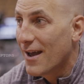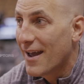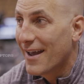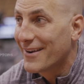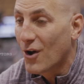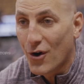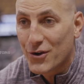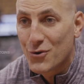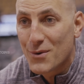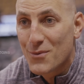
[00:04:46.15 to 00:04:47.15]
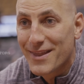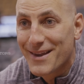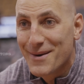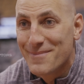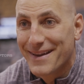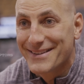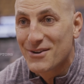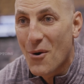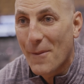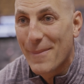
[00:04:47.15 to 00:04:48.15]
and arguing with him and
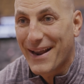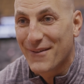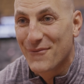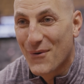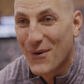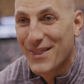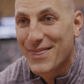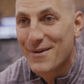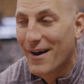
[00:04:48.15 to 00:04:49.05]
going back and forth.